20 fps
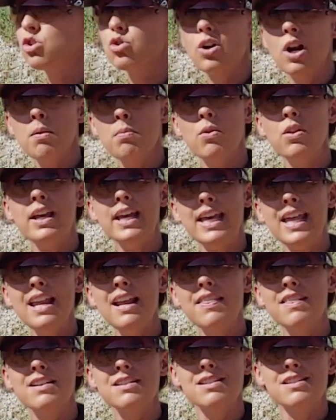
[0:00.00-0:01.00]
trouble
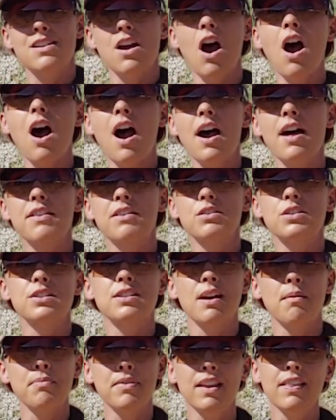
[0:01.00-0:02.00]
hitting this dot, there's
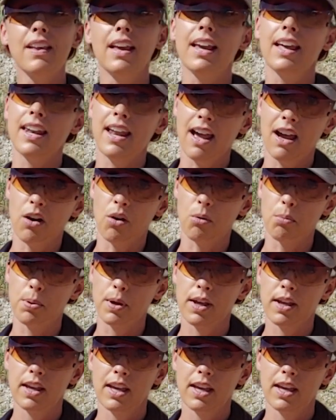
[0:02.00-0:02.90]
something that can help.